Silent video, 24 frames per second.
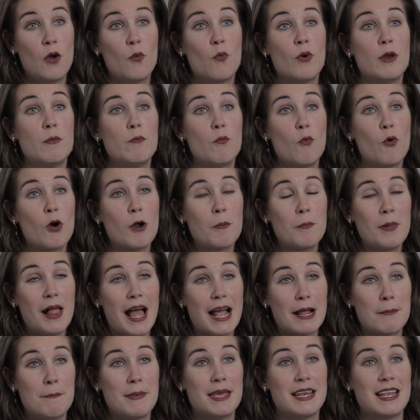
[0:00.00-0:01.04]
when more
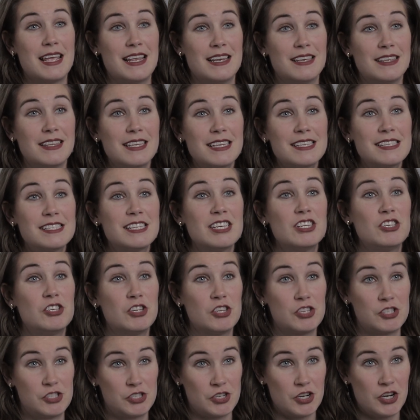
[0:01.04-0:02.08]
black men enlisted
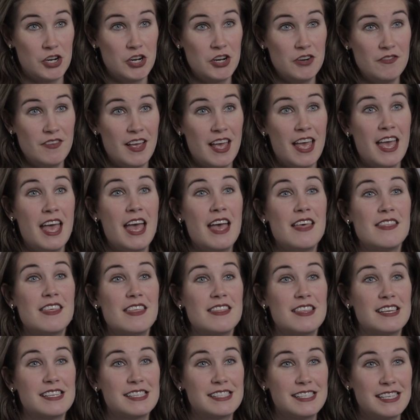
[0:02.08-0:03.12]
to serve
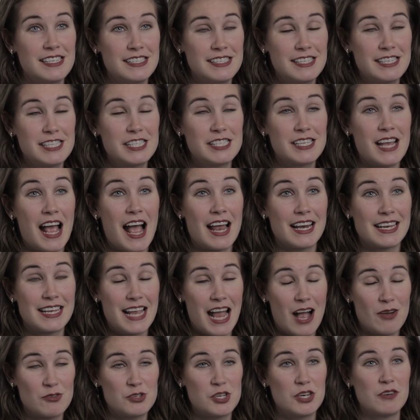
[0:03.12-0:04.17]
than the census had
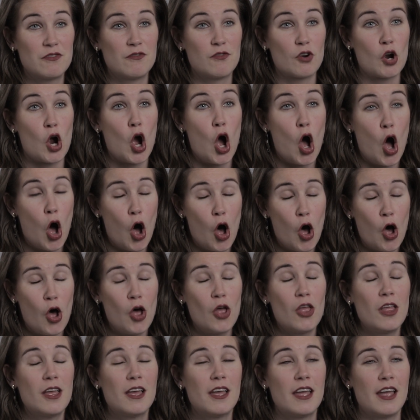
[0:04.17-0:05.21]
counted for
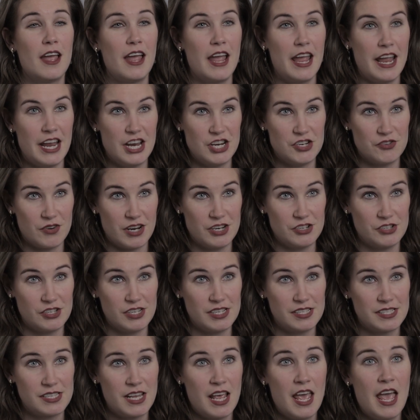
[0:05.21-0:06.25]
all age
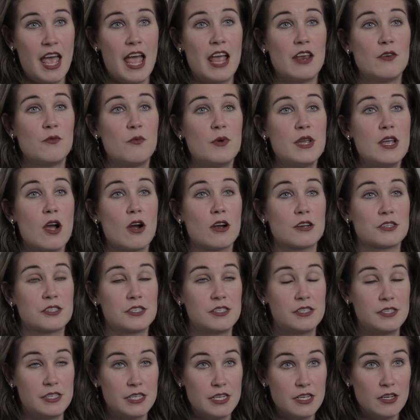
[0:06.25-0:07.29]
ranges, and we are
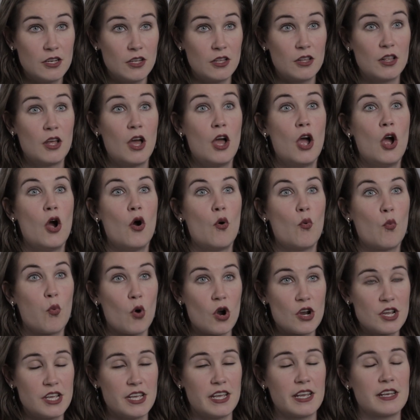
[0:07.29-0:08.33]
still
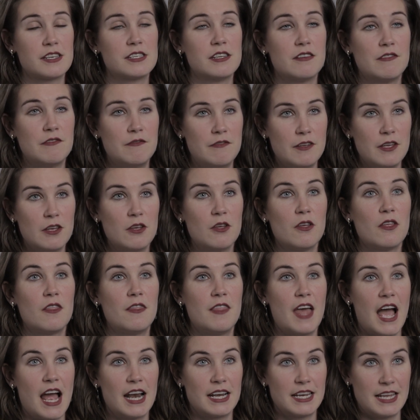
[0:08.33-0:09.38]
working to fill
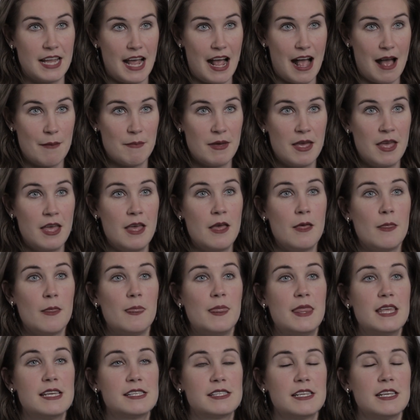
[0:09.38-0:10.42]
that gap.
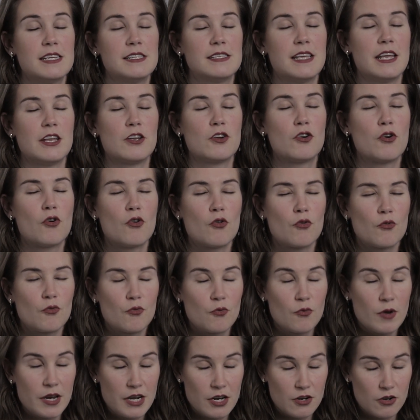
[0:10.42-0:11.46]
This is a
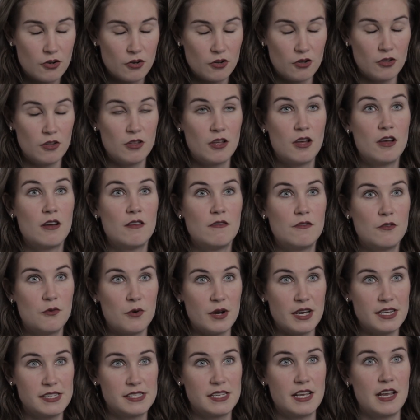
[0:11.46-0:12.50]
critical
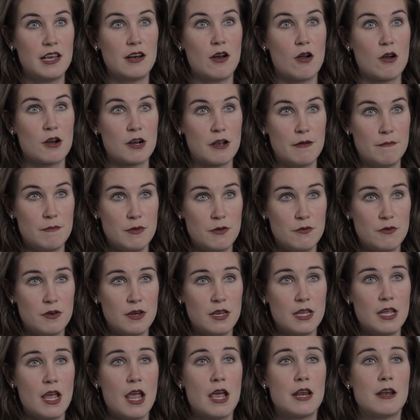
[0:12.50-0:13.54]
voice in our
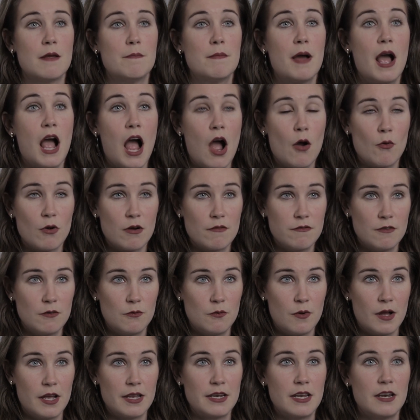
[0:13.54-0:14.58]
community and a powerful
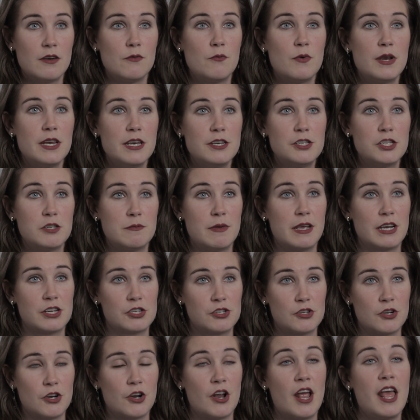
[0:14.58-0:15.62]
one, and we need to make
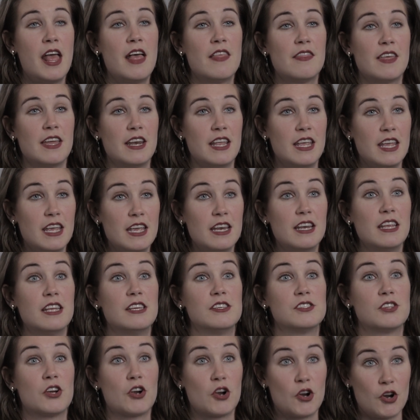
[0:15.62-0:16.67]
sure that it
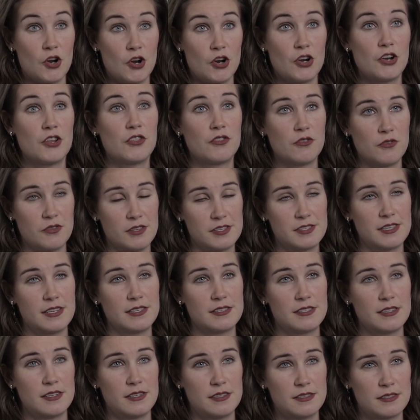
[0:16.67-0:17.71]
is heard through the
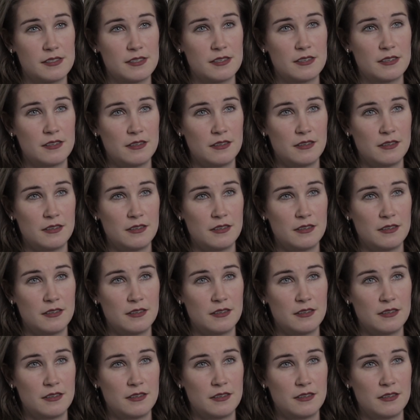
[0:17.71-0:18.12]
census.